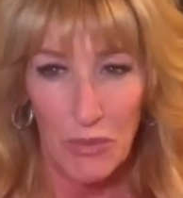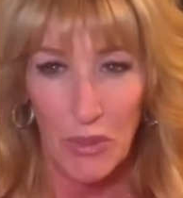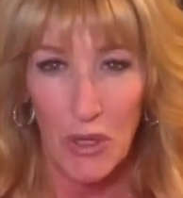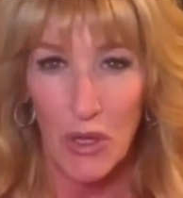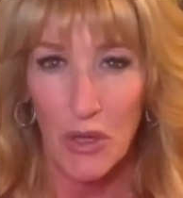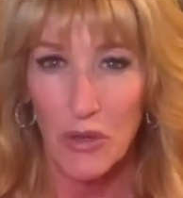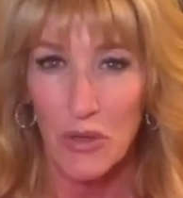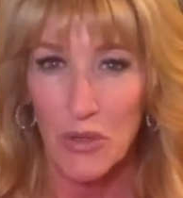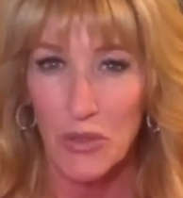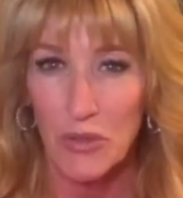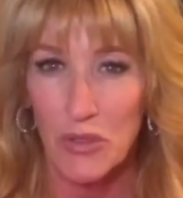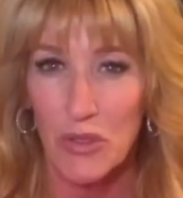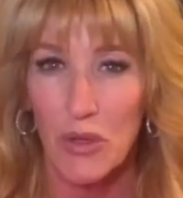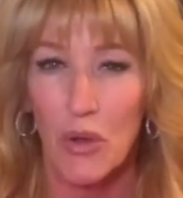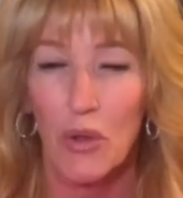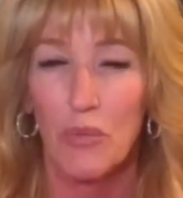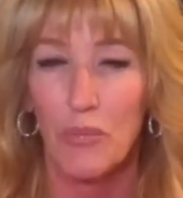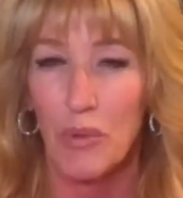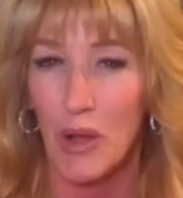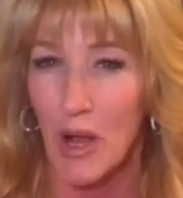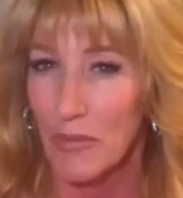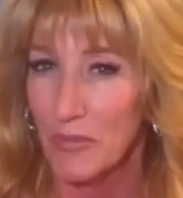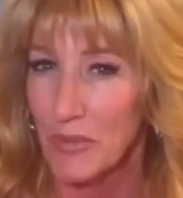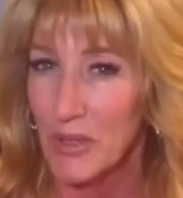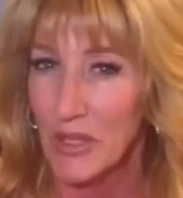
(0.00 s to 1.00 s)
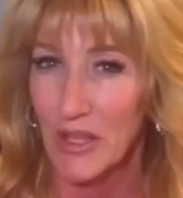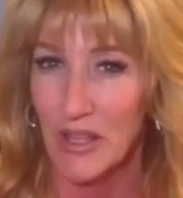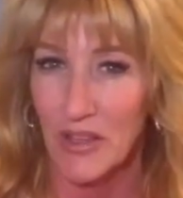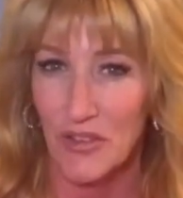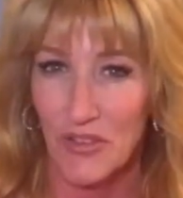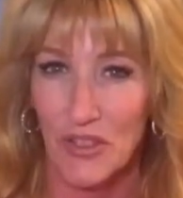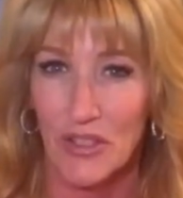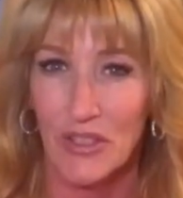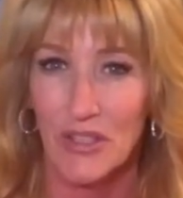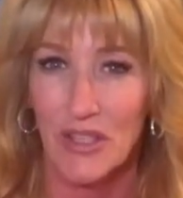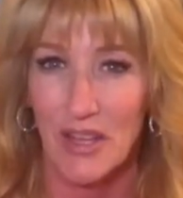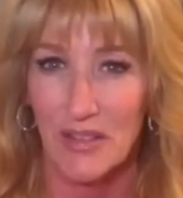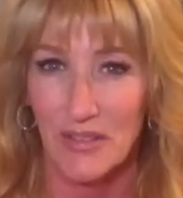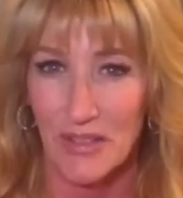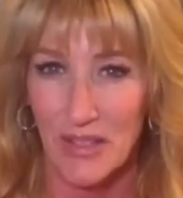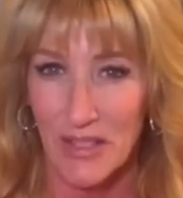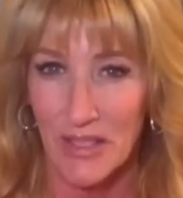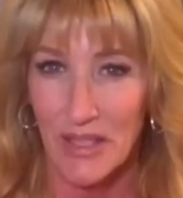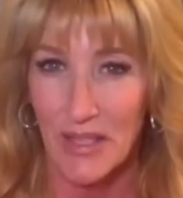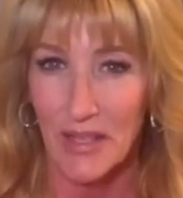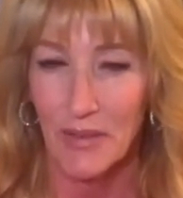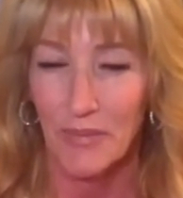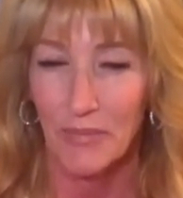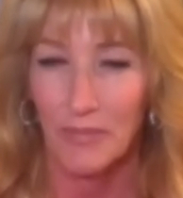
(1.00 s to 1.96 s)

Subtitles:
codes or population density.